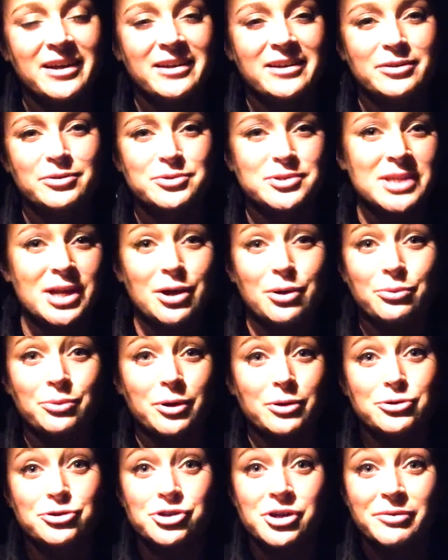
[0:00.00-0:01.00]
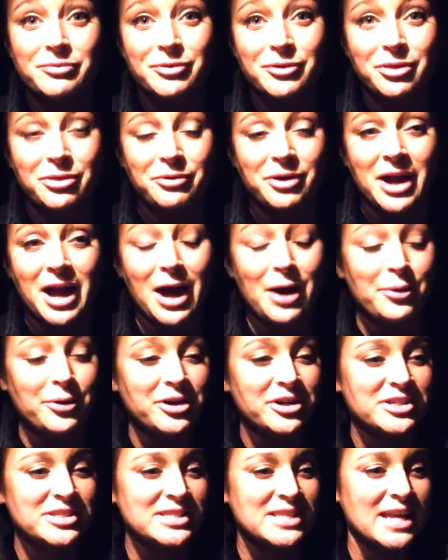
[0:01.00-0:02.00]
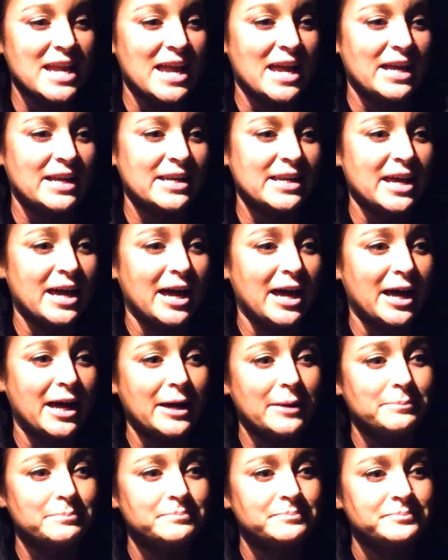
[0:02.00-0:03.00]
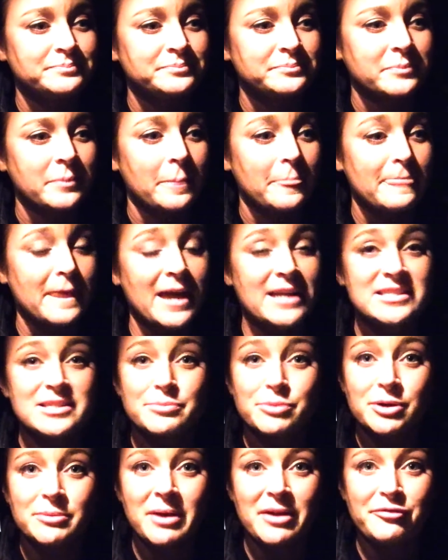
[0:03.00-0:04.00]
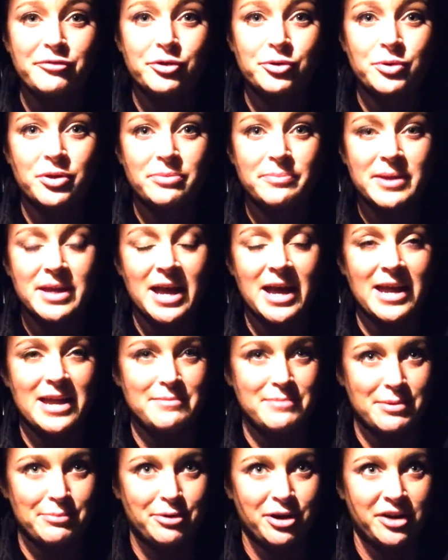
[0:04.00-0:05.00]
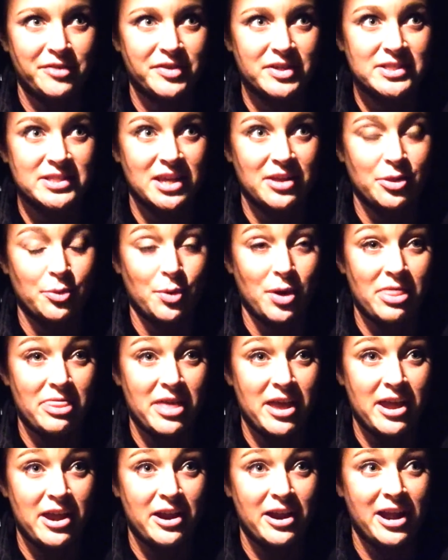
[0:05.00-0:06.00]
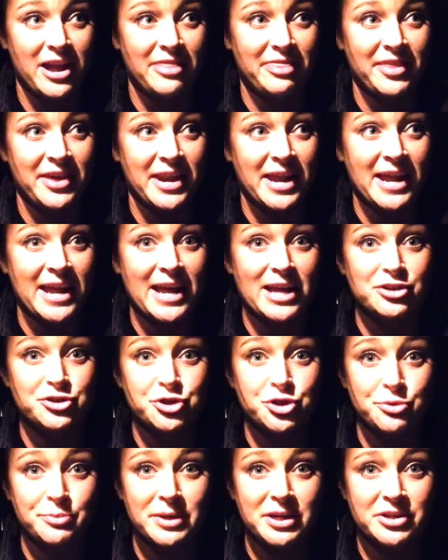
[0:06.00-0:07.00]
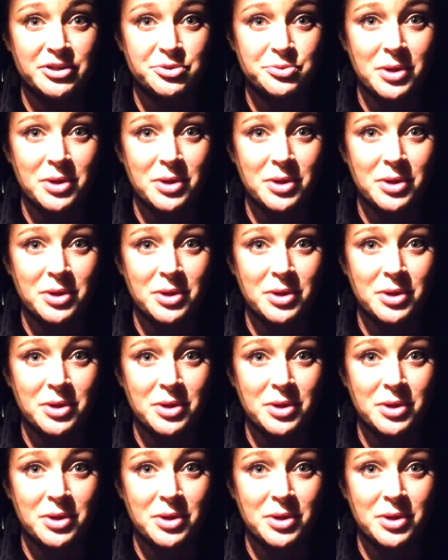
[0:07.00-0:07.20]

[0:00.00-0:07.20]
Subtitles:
it was like a road trip for 3 hours. And I did bring my food with me. I ate my breakfast on the way there, and then I had 2 meals